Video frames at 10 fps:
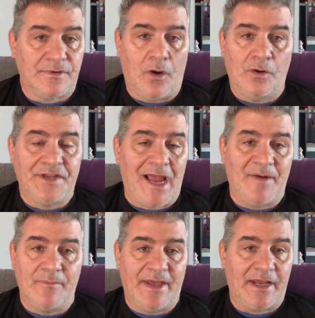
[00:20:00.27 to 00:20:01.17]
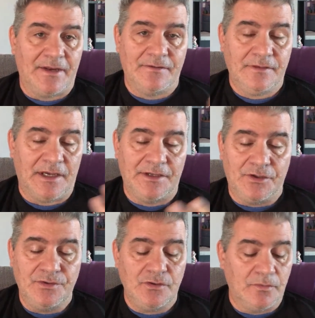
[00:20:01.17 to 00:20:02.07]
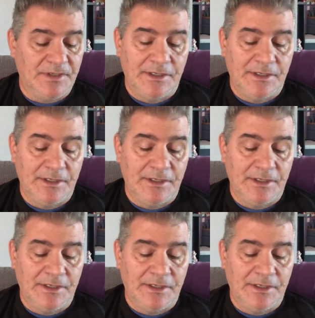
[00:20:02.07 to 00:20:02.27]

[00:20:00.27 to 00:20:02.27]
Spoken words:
the whole time I've been on YouTube.